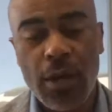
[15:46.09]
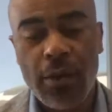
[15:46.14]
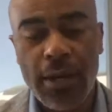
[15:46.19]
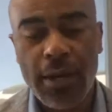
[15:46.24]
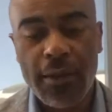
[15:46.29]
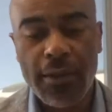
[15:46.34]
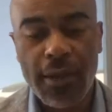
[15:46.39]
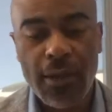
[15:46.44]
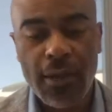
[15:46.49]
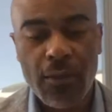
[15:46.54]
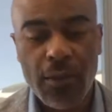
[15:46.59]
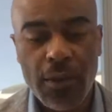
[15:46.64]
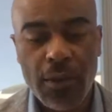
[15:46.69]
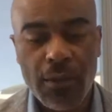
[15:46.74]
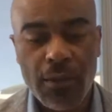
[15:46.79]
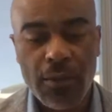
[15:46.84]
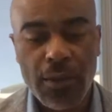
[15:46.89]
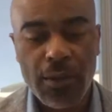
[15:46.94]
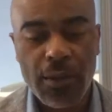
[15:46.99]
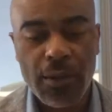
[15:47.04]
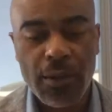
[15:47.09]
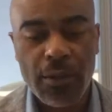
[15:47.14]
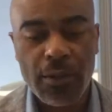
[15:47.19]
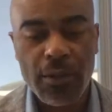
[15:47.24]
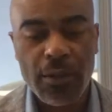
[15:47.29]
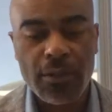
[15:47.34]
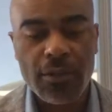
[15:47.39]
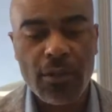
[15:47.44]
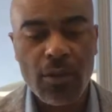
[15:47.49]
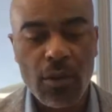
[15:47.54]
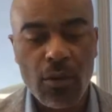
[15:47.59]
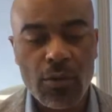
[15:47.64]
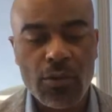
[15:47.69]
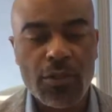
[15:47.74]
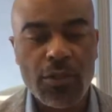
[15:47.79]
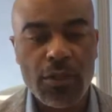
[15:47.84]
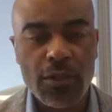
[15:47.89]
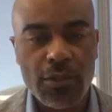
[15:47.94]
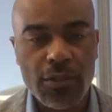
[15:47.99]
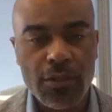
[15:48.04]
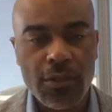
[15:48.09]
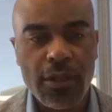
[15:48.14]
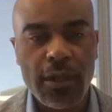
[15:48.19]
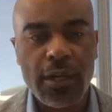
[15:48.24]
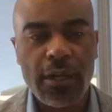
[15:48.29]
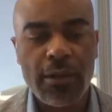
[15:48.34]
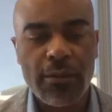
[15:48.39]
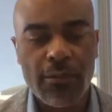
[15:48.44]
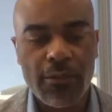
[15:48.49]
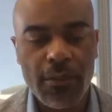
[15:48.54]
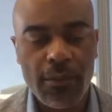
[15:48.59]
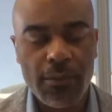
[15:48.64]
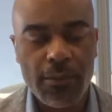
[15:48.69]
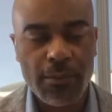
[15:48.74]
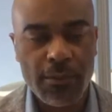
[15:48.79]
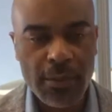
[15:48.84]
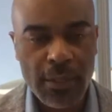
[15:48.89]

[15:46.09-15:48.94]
And I think disclosures for